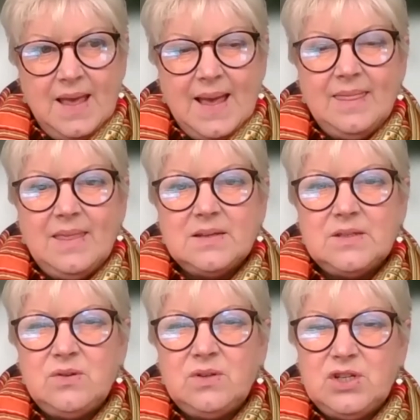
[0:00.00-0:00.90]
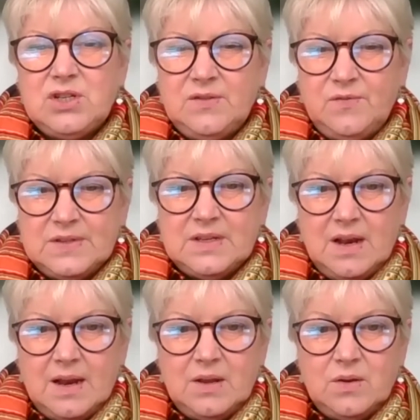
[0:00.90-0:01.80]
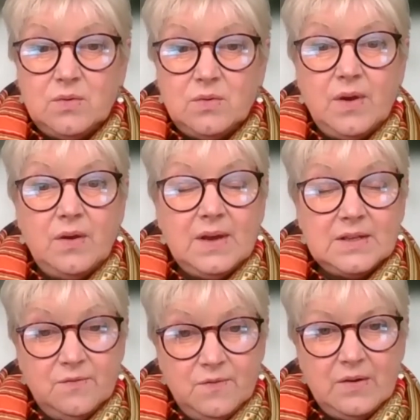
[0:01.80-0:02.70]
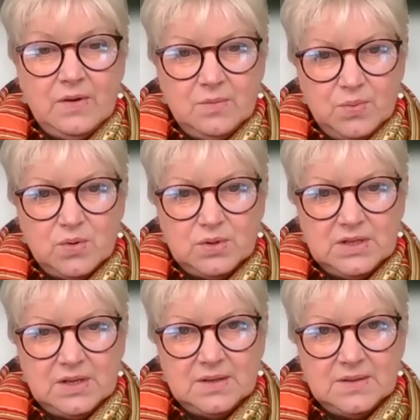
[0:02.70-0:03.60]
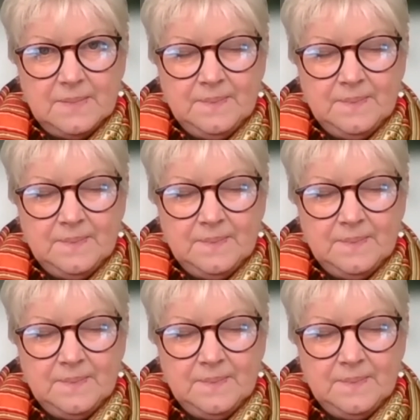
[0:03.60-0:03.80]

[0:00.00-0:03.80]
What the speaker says: And that's not just physically, although that's very important,